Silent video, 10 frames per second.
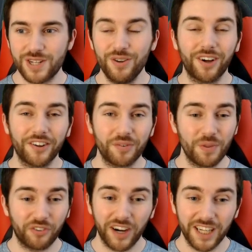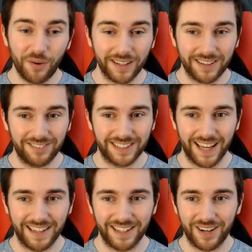two cards from the radioactive
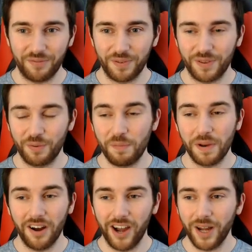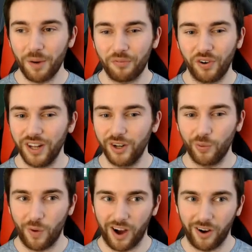set that obviously we've been eyeing up for a
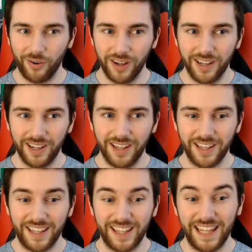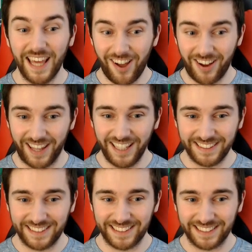little while
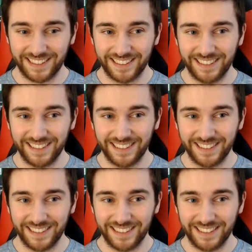Giannis.